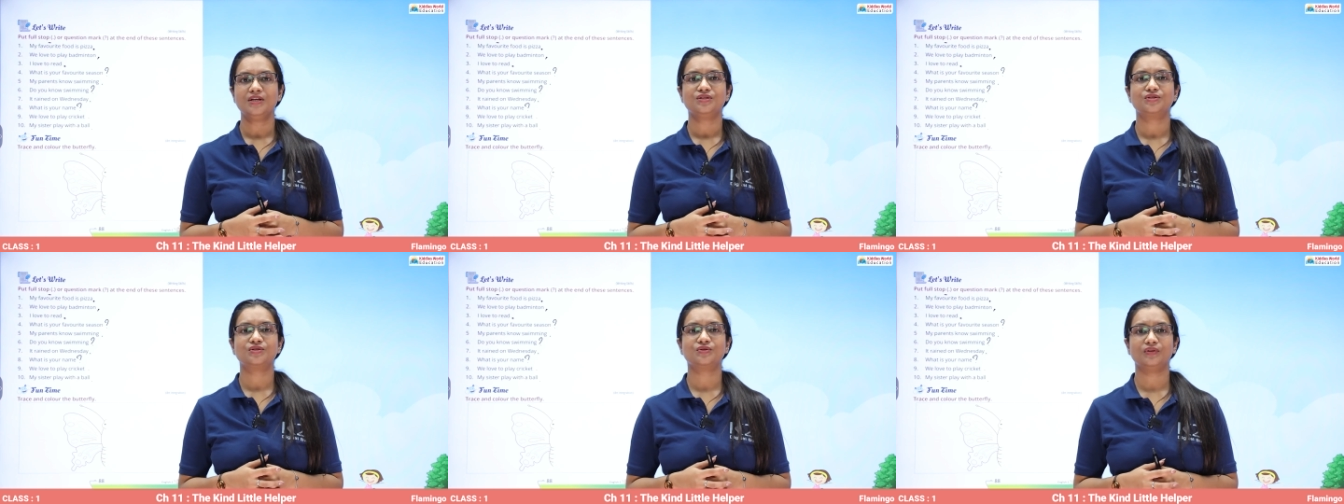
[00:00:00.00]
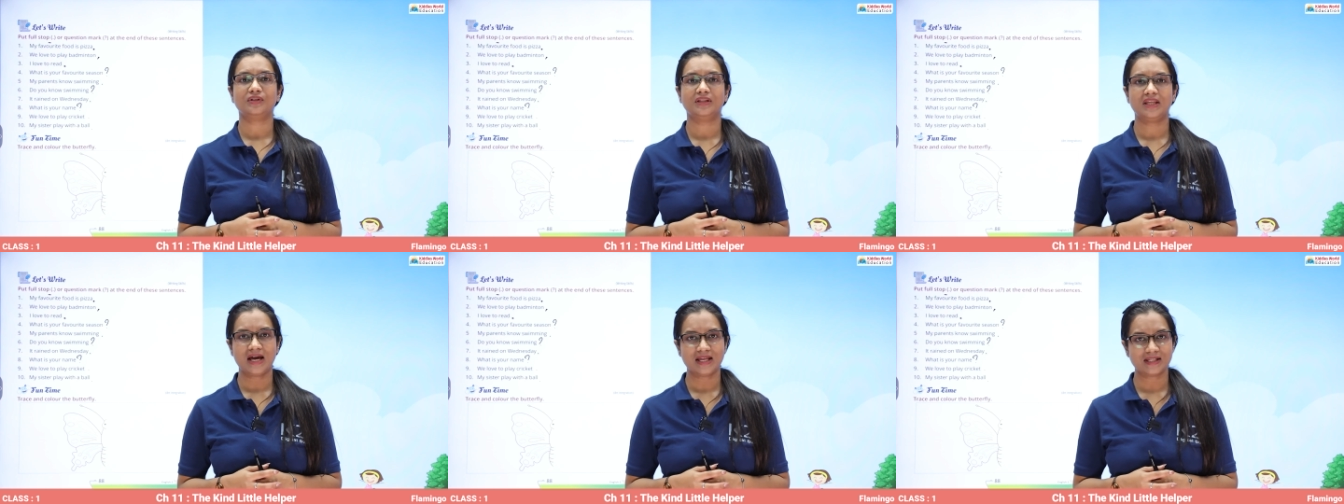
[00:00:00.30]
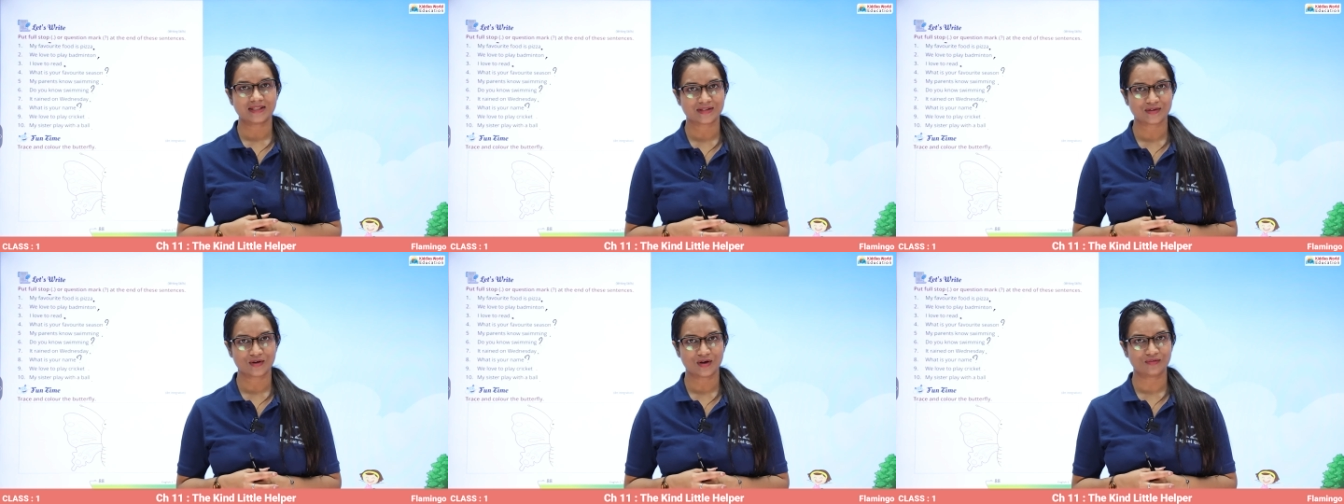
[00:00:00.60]
So
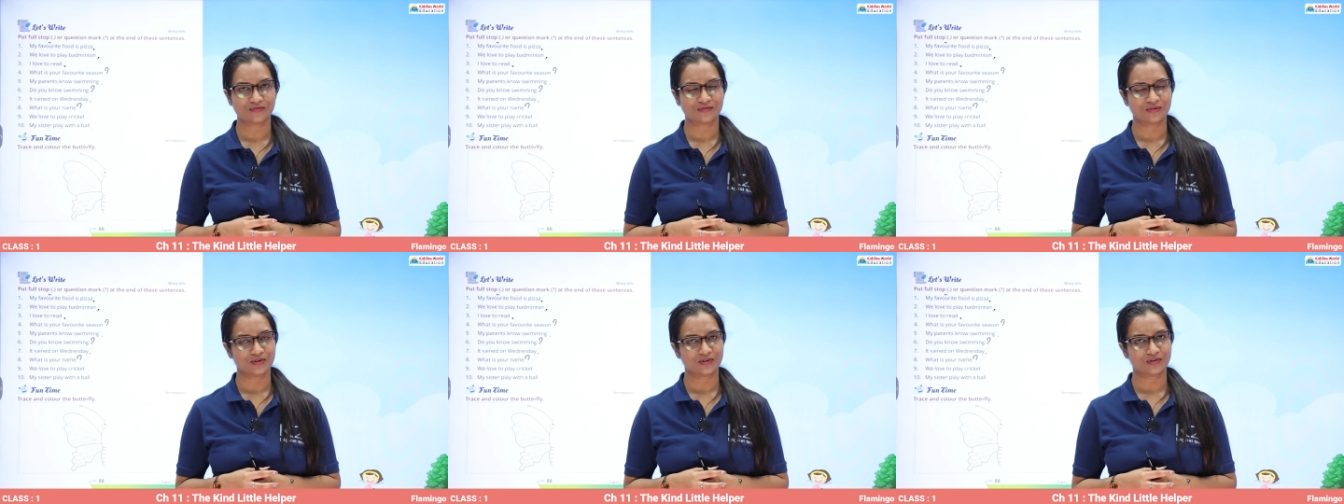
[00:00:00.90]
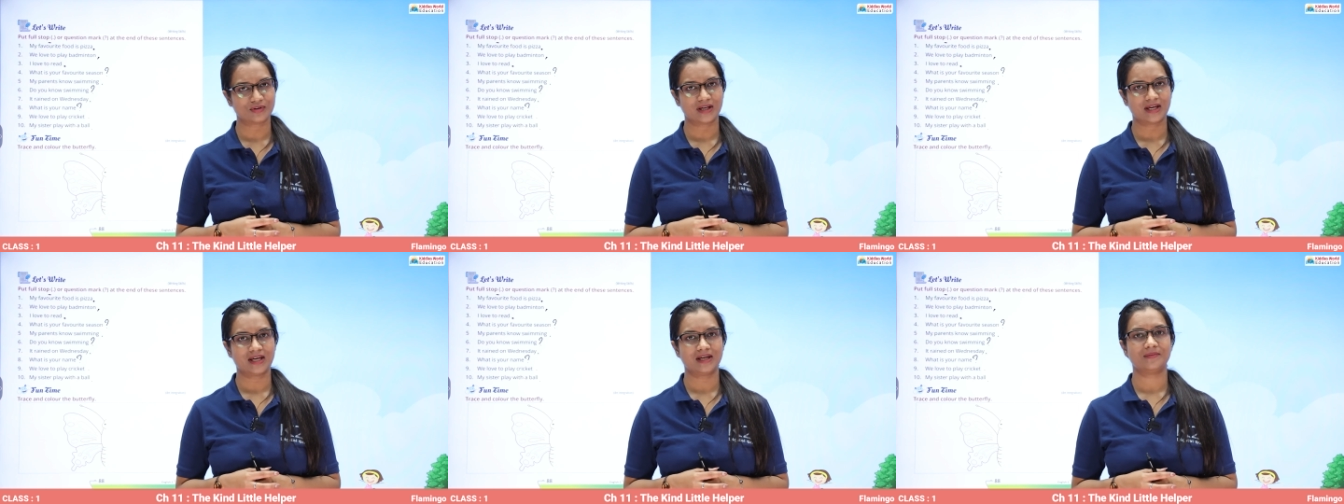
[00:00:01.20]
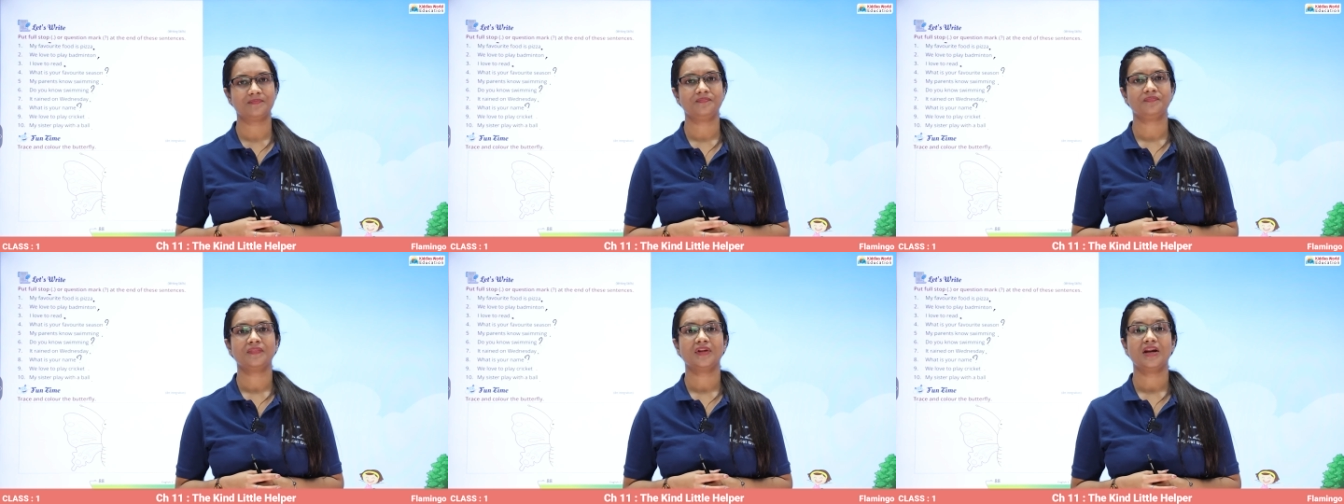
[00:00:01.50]
that's all for
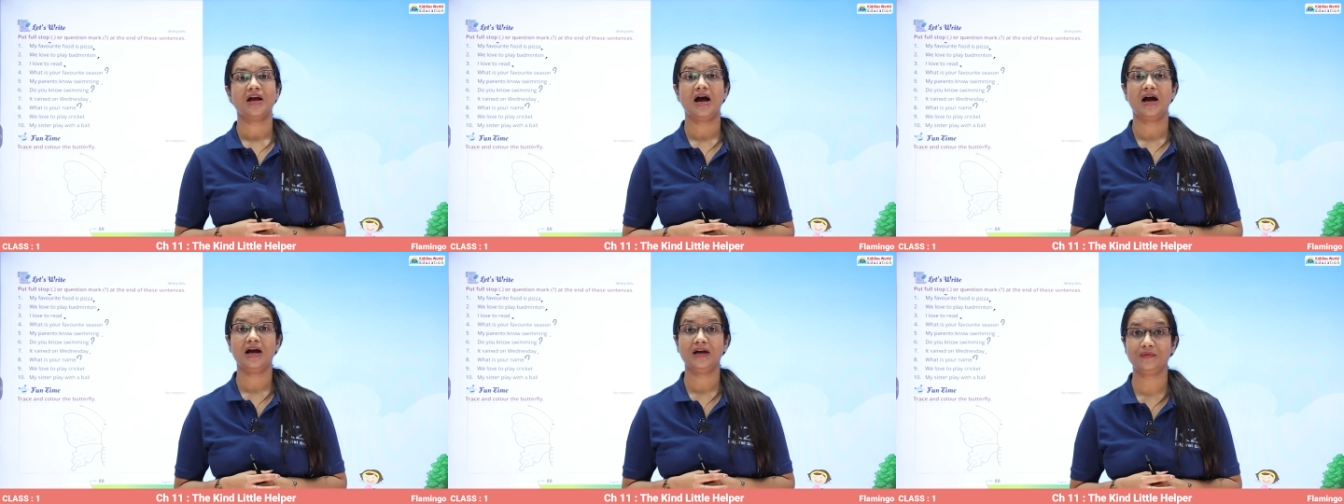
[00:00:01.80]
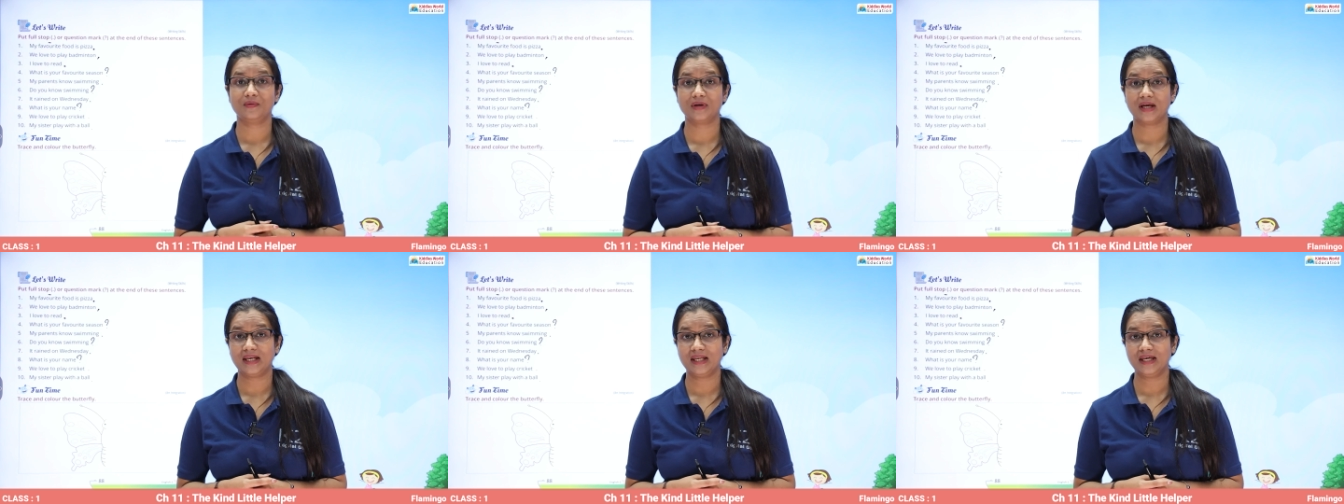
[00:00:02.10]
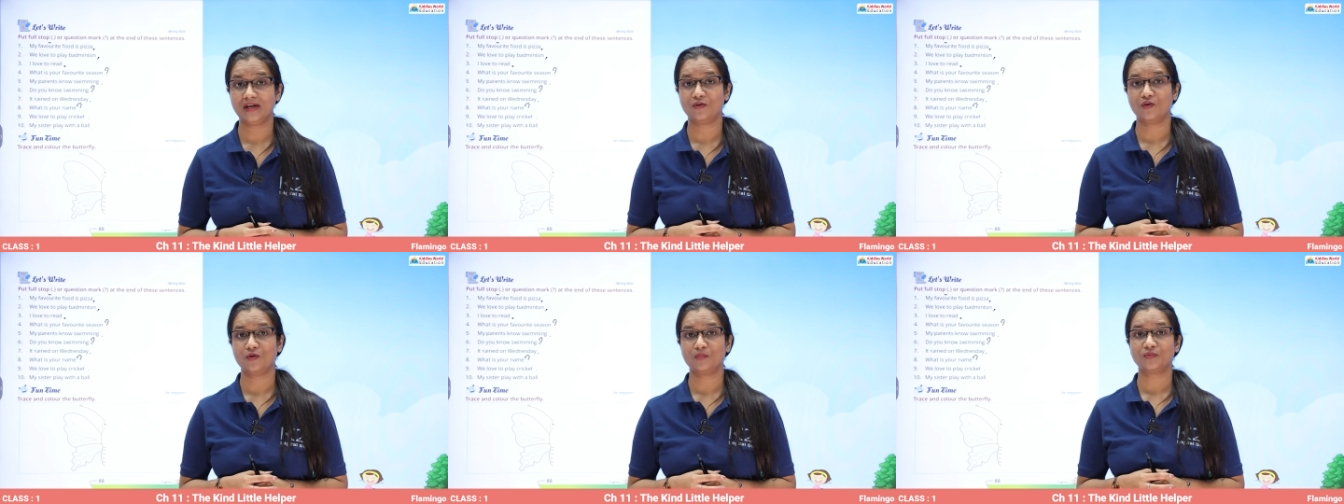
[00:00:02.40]
today. I
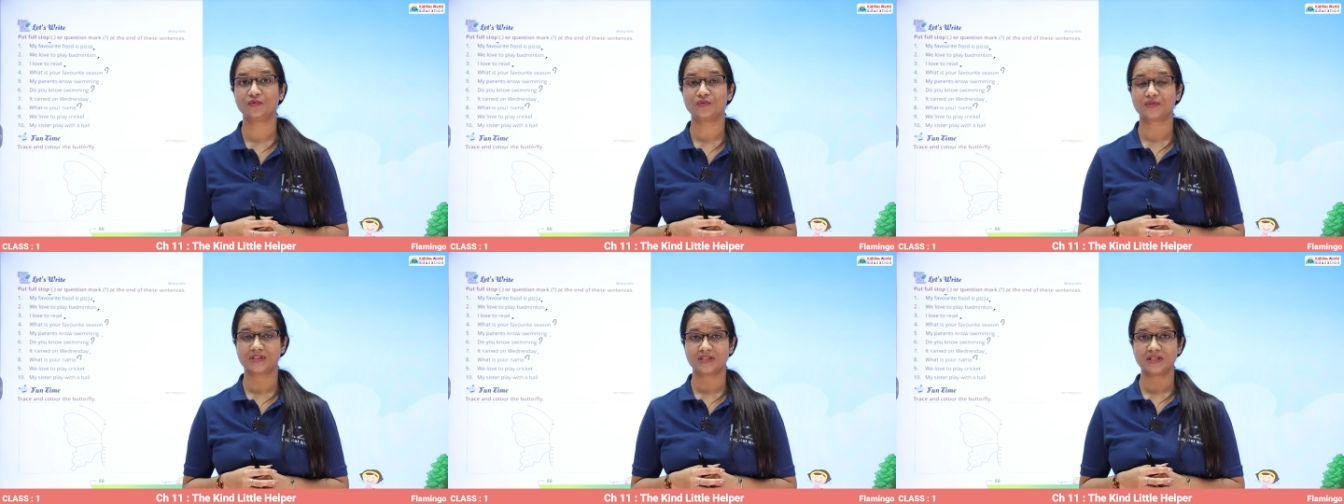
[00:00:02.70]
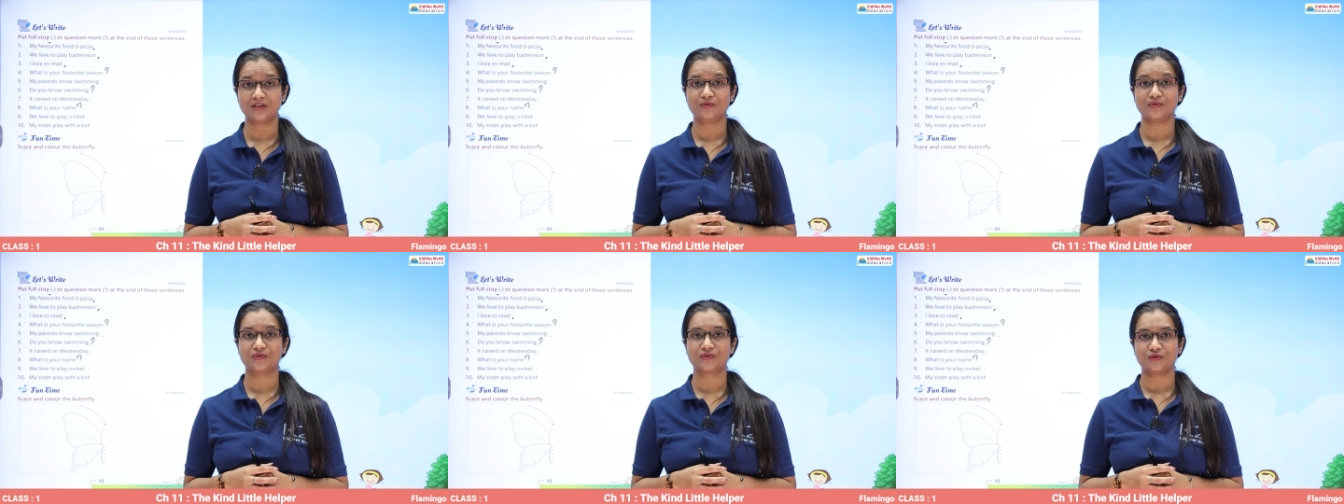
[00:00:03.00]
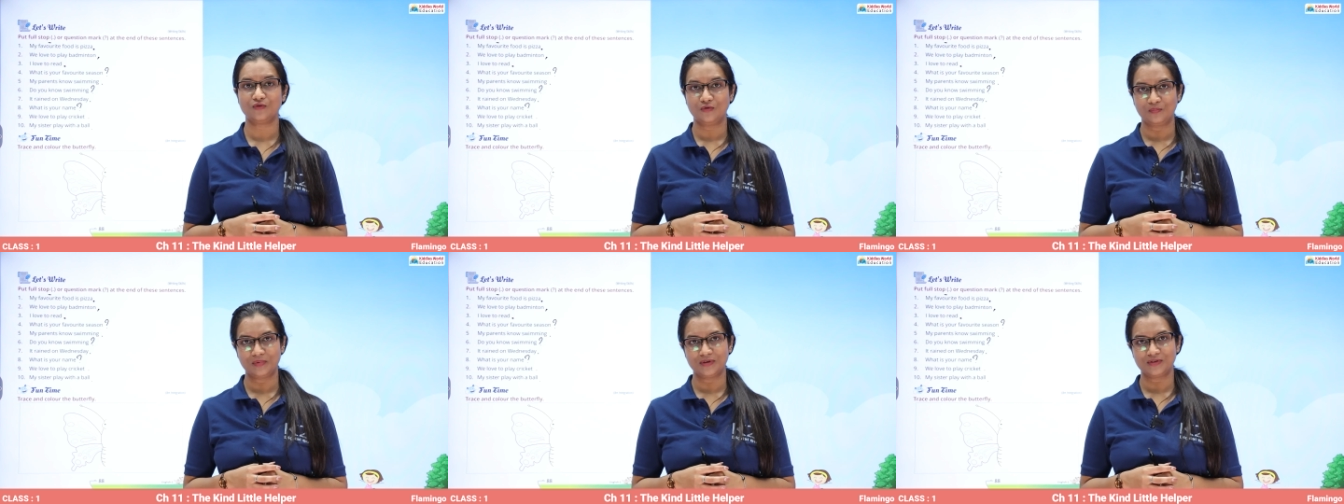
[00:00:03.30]
really hope to see you
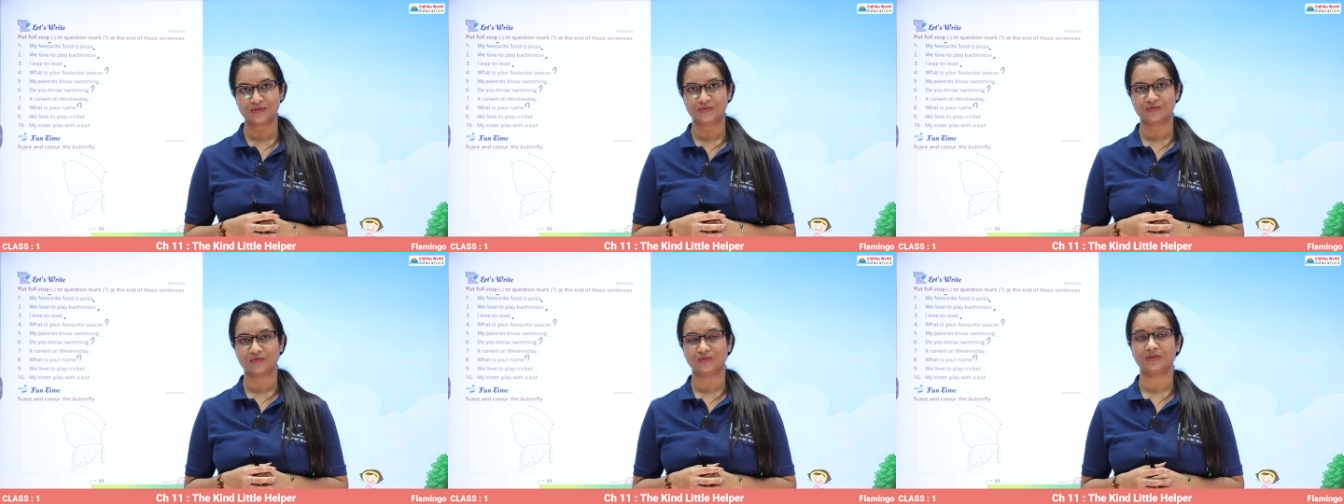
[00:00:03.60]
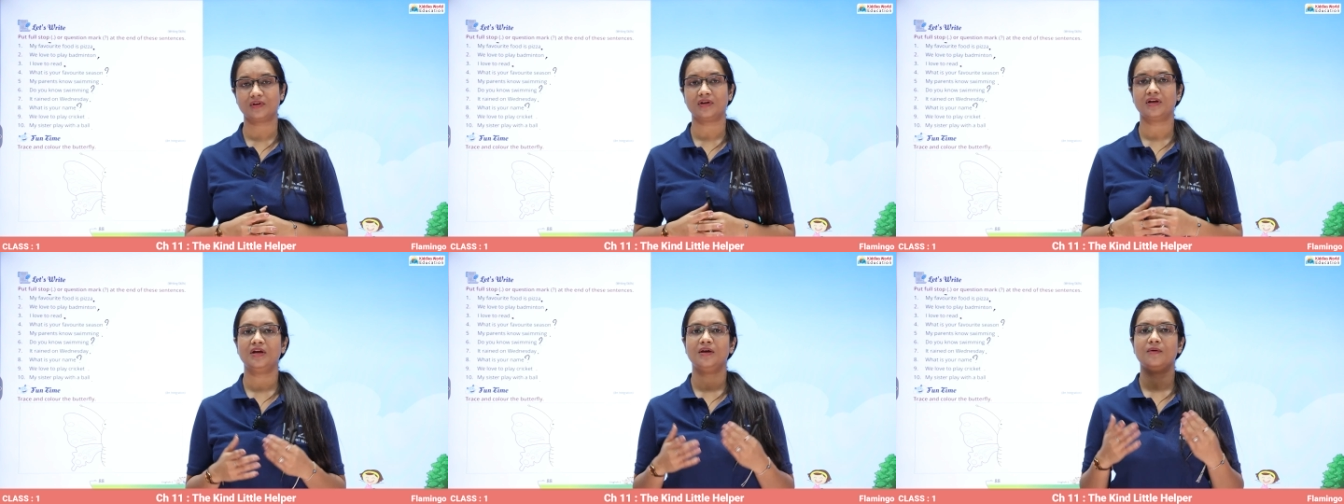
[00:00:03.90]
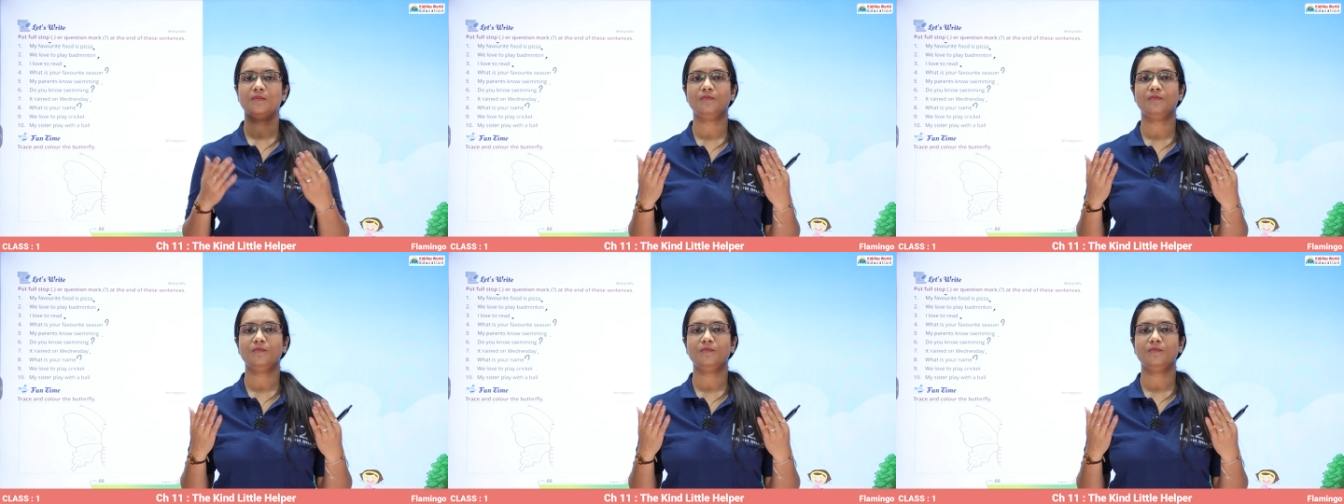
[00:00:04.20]
super soon